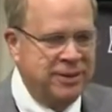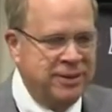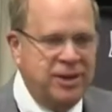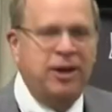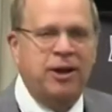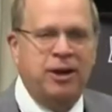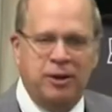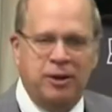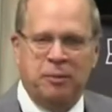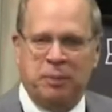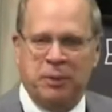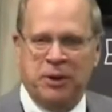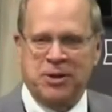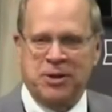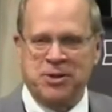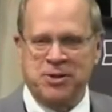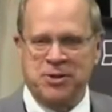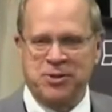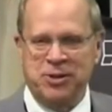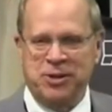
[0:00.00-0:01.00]
Color
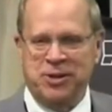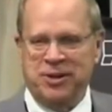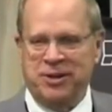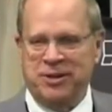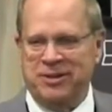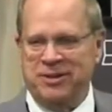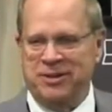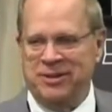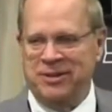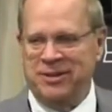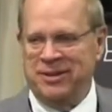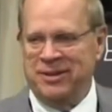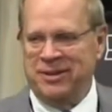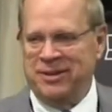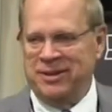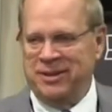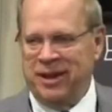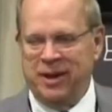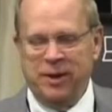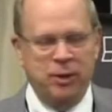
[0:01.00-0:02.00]
pictures in it.
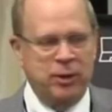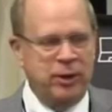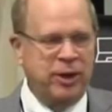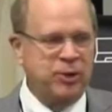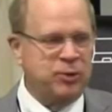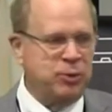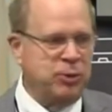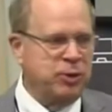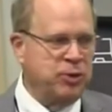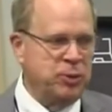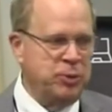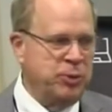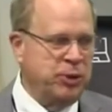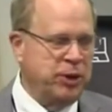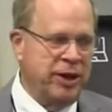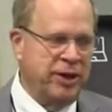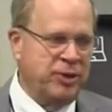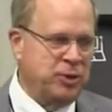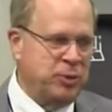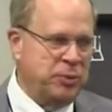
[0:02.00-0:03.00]
And I know that's why some of
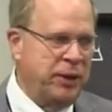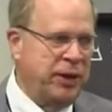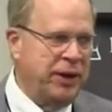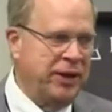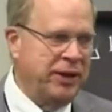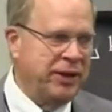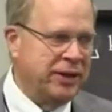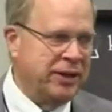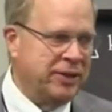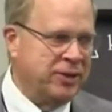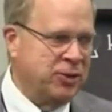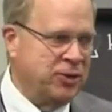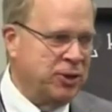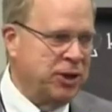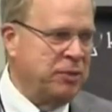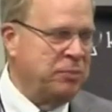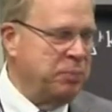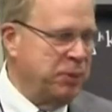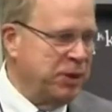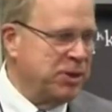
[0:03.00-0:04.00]
you guys are buying it, because it's
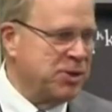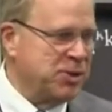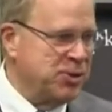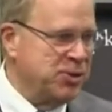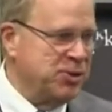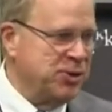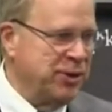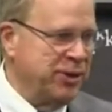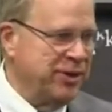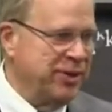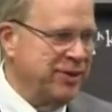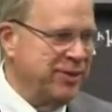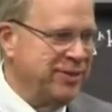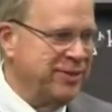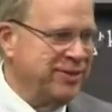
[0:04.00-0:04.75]
got pictures in it.